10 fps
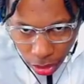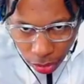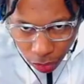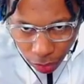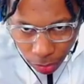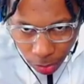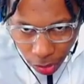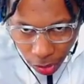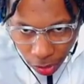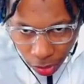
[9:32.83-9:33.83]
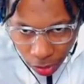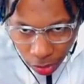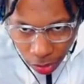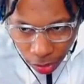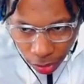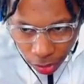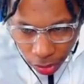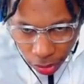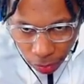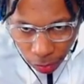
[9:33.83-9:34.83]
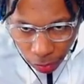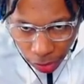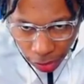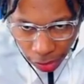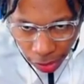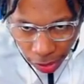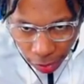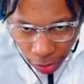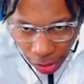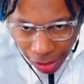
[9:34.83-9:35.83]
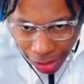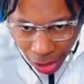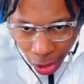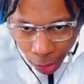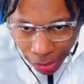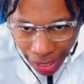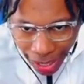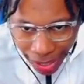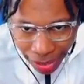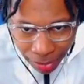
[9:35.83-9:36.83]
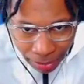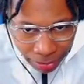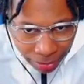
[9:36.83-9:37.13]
Three ball. Come on, we got game. I call game.